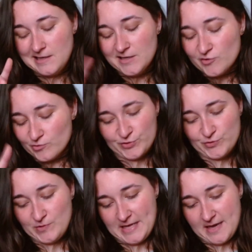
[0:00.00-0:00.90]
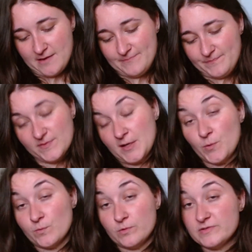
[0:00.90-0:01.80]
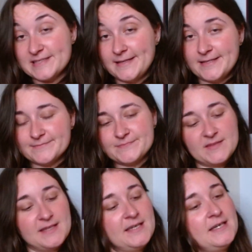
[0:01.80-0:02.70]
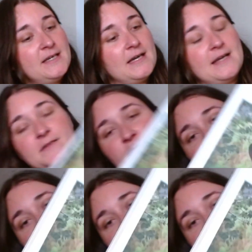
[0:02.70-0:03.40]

Not sure yet. We'll see. And one